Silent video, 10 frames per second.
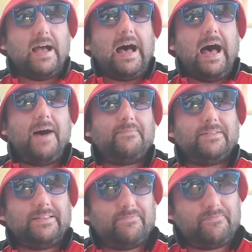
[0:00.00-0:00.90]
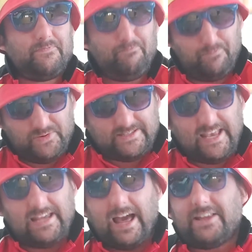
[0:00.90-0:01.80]
Um,
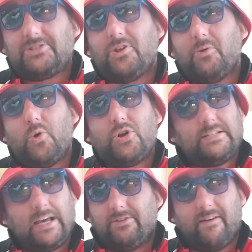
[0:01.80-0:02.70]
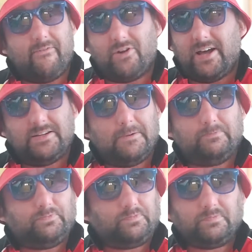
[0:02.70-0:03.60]
seeing that, it's not the worst cider I ever had.
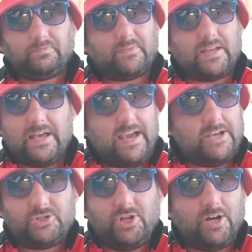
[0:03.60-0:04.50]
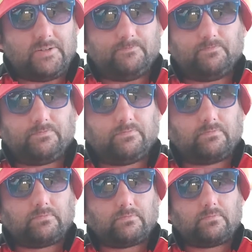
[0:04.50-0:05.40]
It's not.
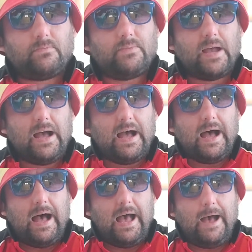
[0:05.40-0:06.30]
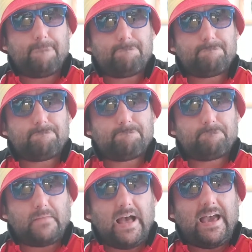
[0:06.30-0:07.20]
Um,
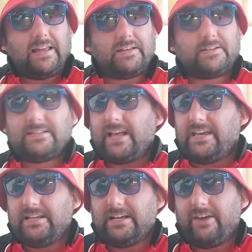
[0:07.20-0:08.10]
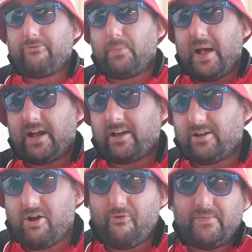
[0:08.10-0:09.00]
I had a cider gift pack
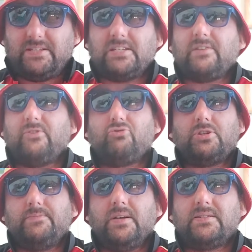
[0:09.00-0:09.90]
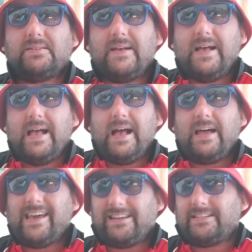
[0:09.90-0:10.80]
off my sister for Christmas
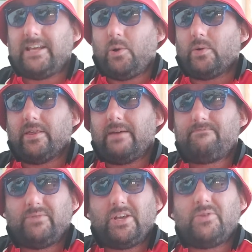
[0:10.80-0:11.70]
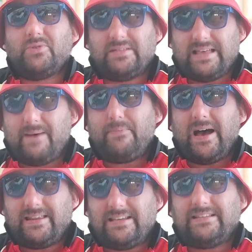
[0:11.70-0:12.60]
and I had to sink one of them. It was that
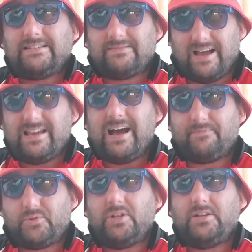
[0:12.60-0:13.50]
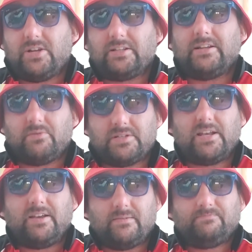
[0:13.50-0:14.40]
bad. I, I actually chucked it down the
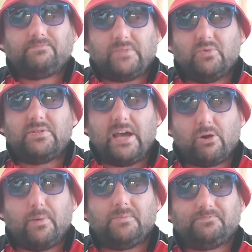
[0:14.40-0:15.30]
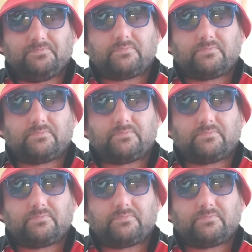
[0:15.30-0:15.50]
sink. It was terrible.